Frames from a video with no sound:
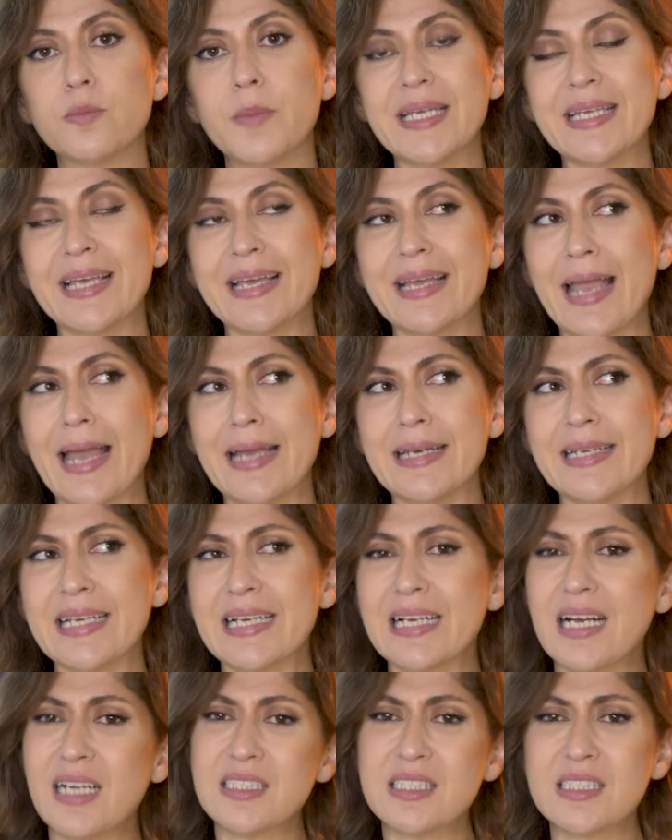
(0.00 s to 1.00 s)
making
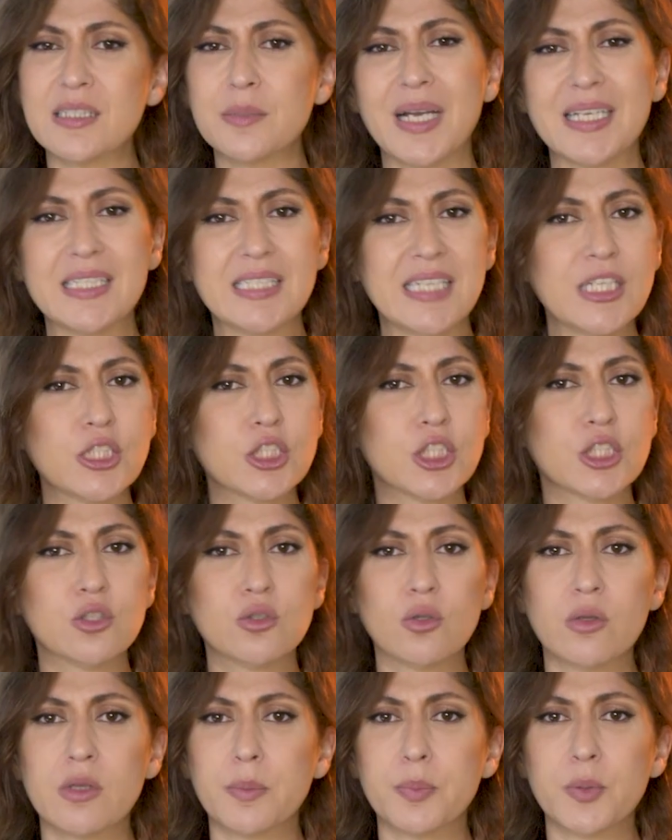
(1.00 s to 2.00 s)
any customization
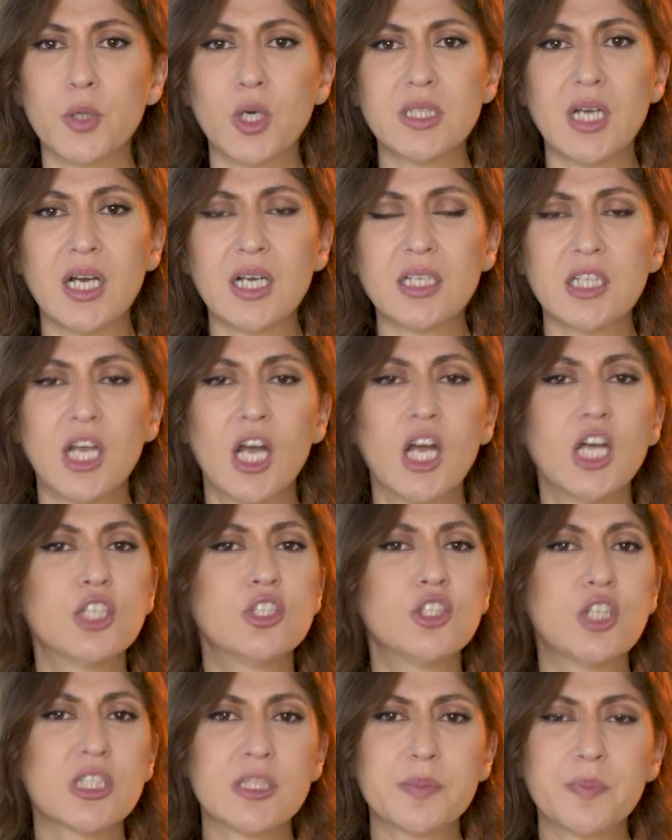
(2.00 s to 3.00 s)
to the product,
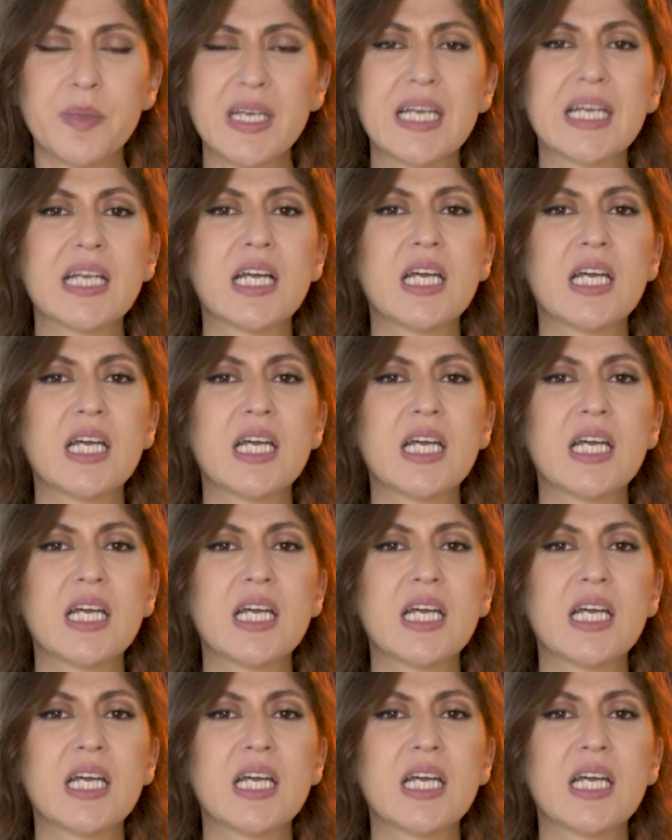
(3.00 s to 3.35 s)
just being